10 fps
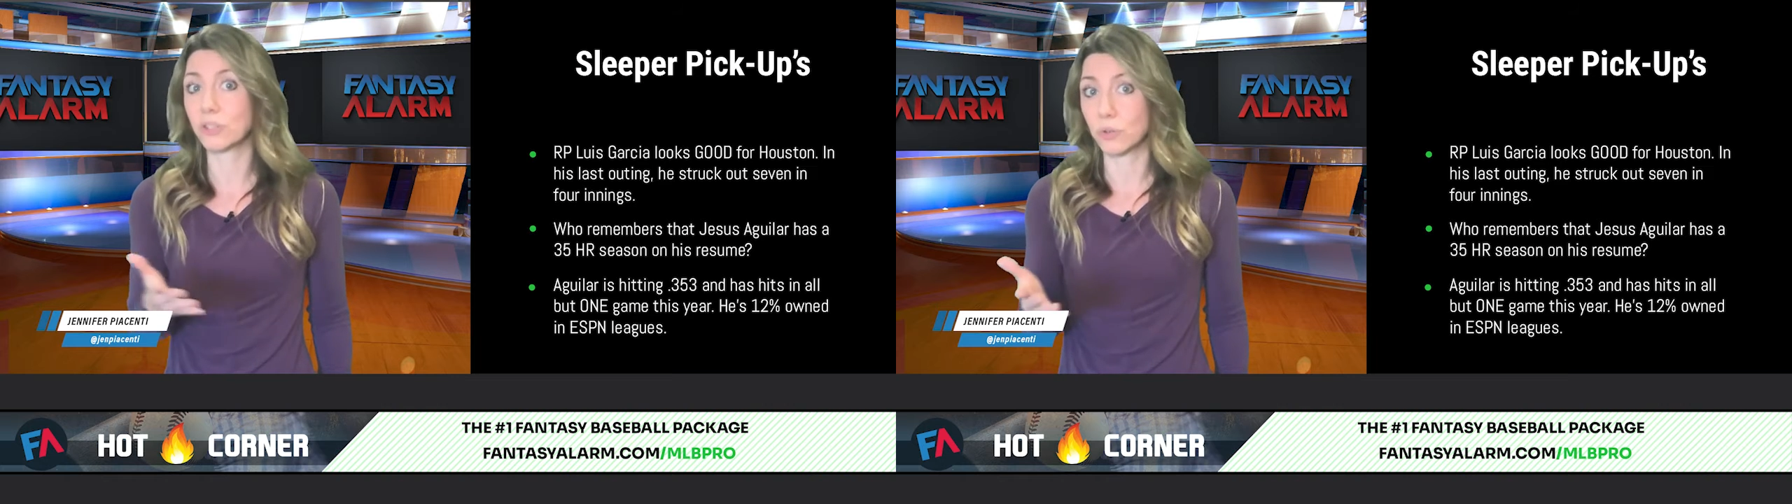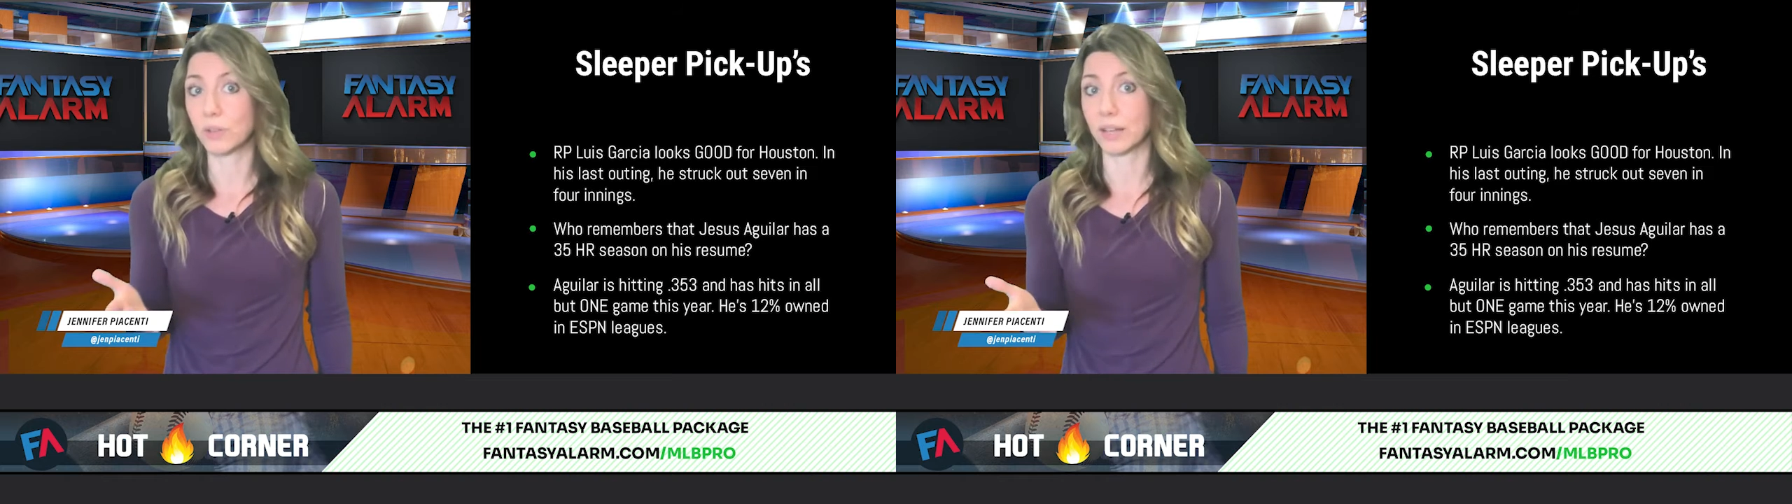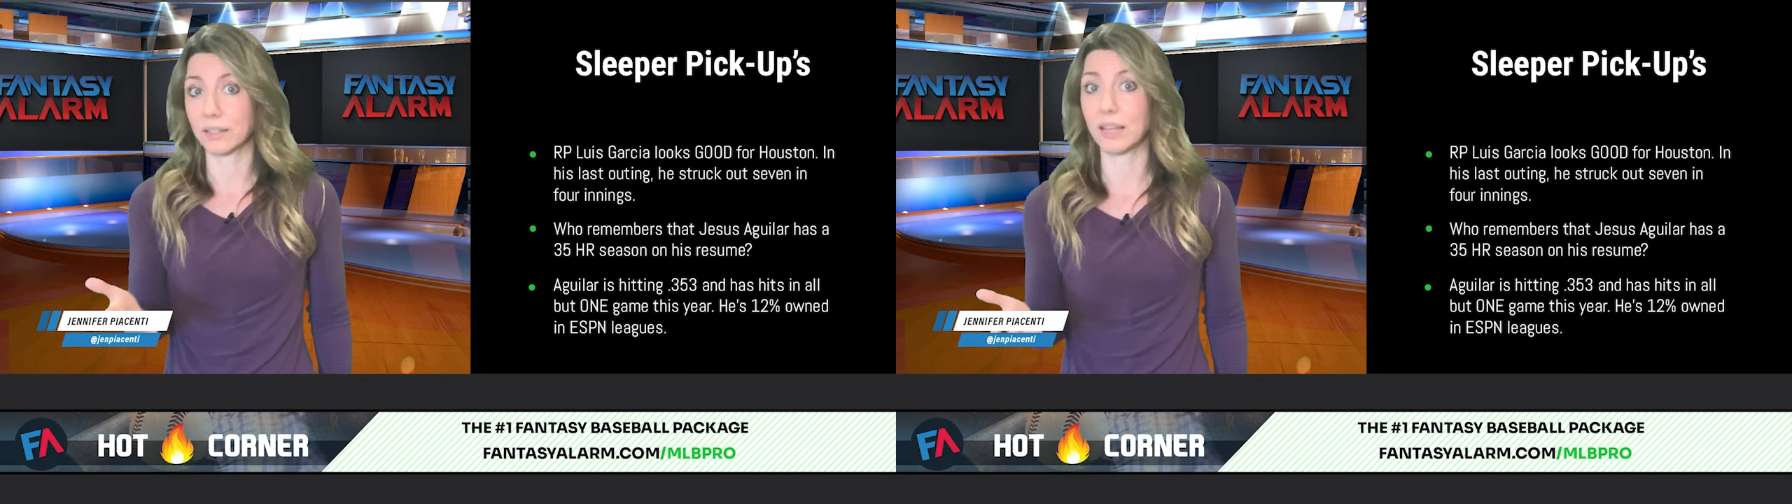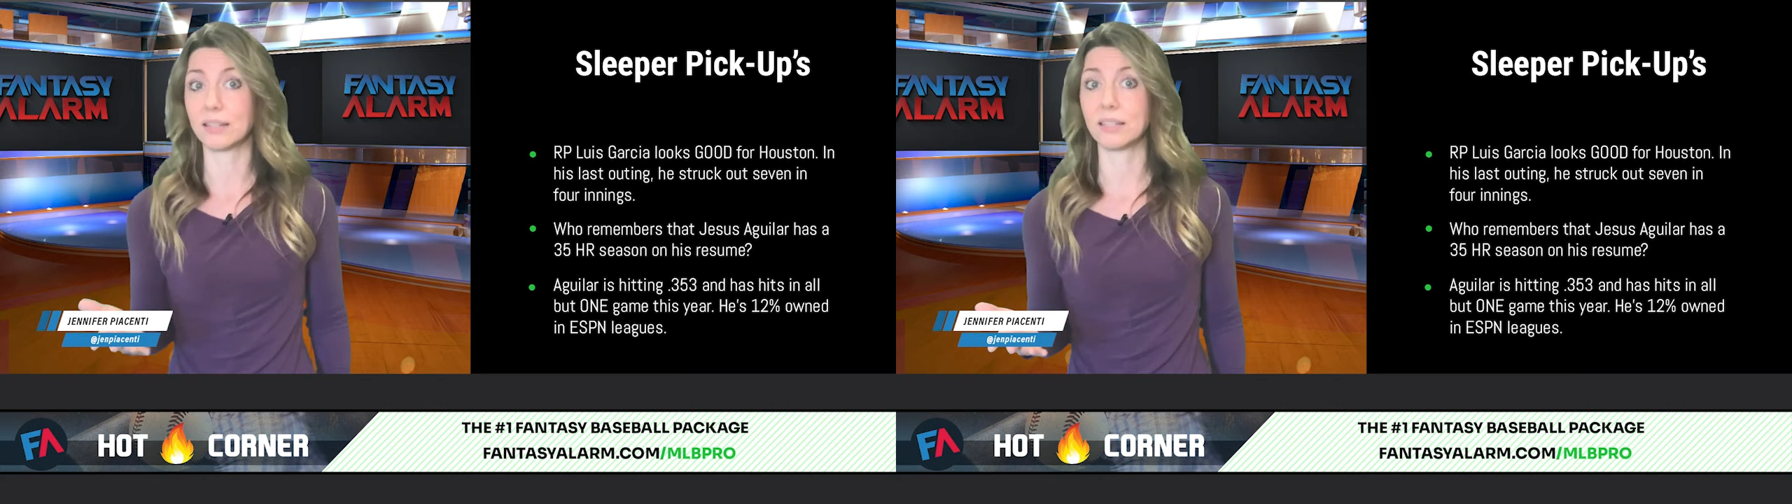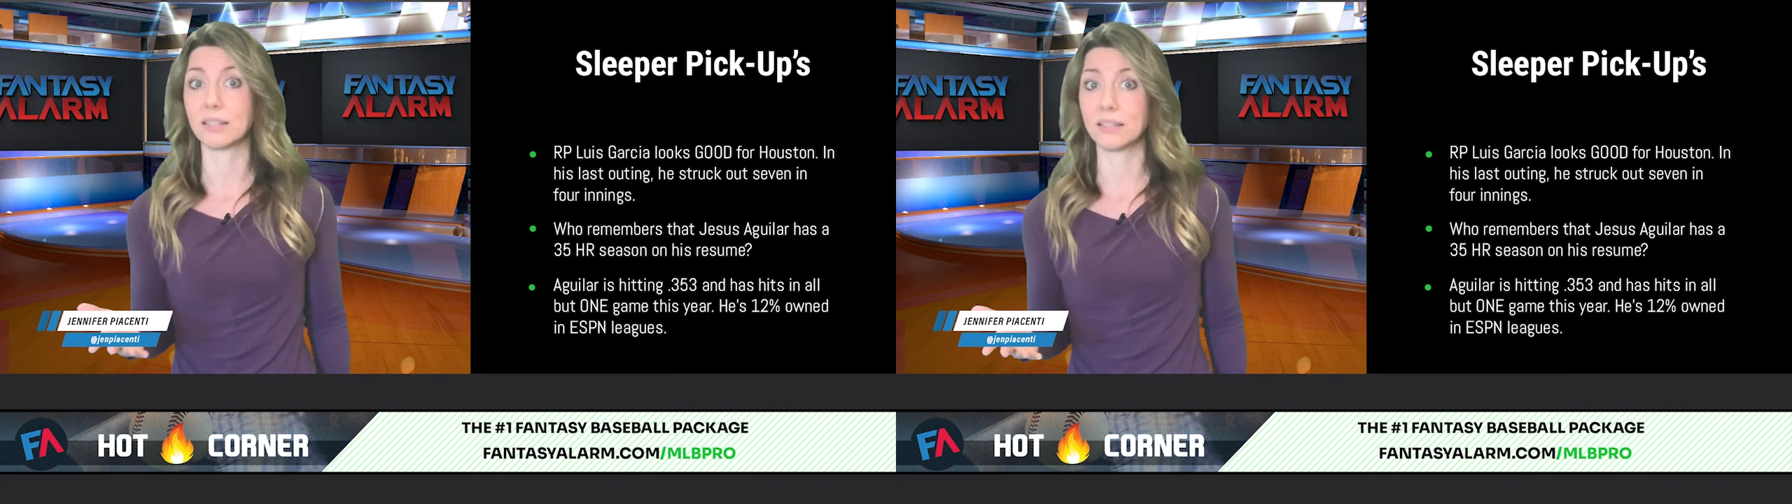
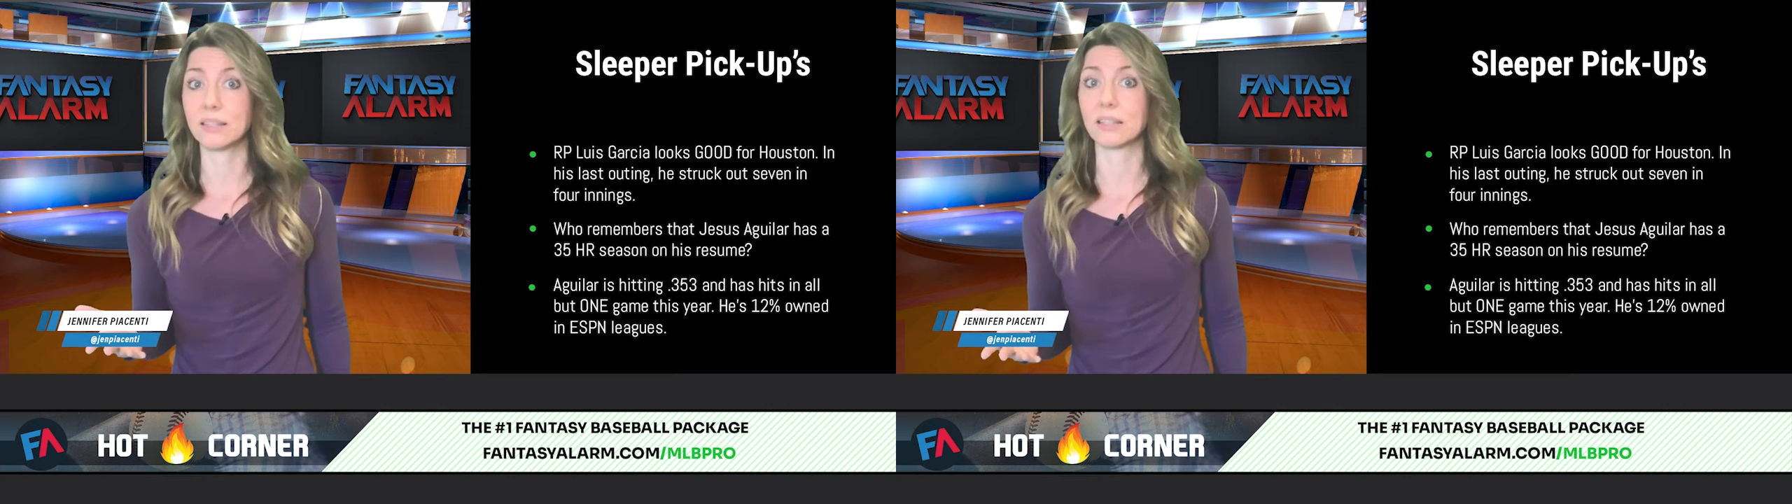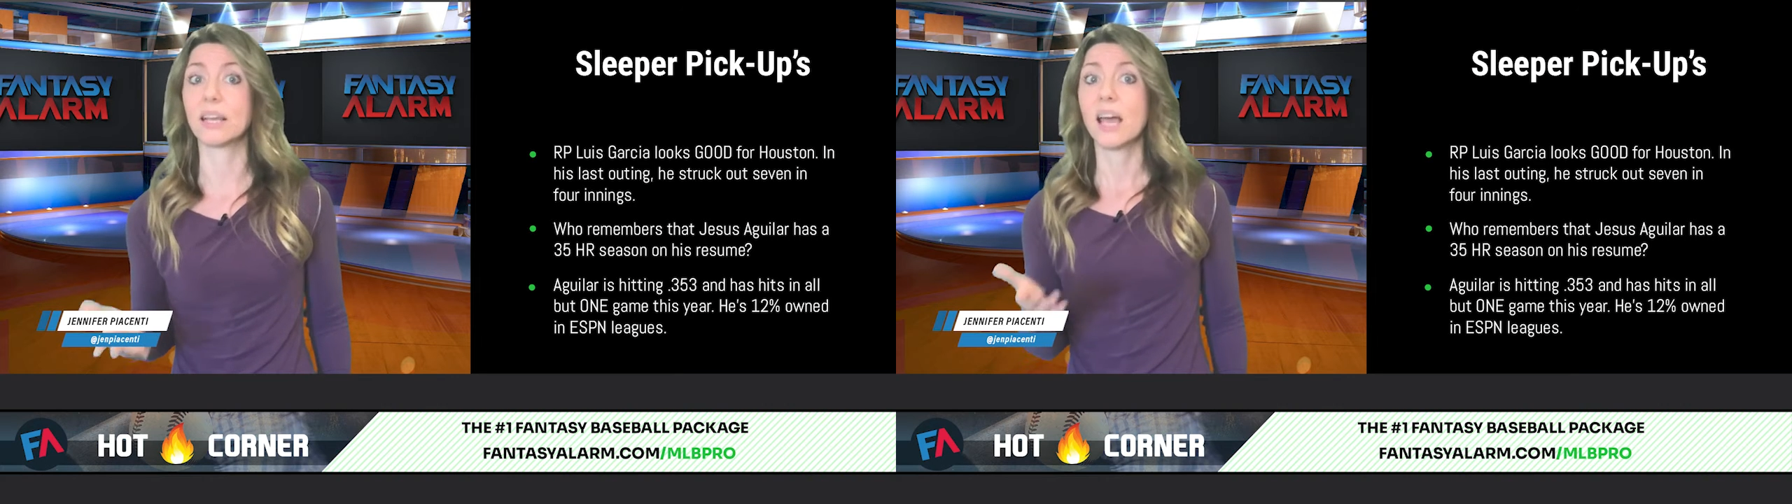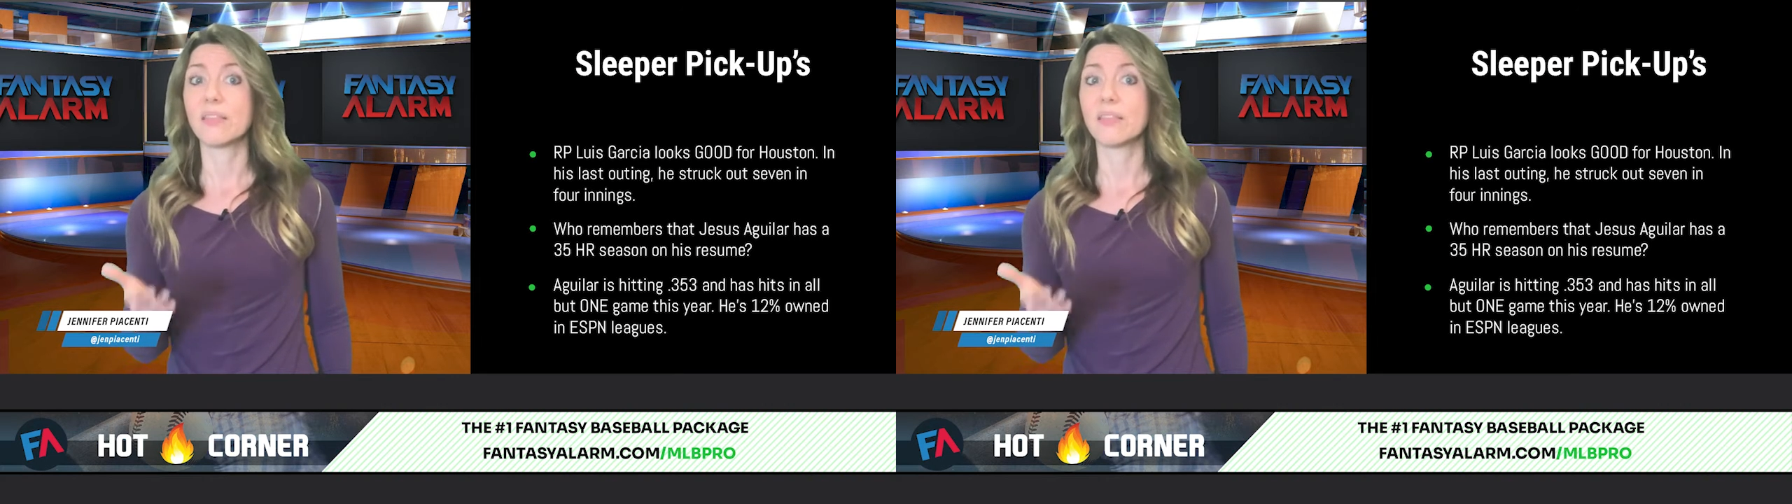2018 season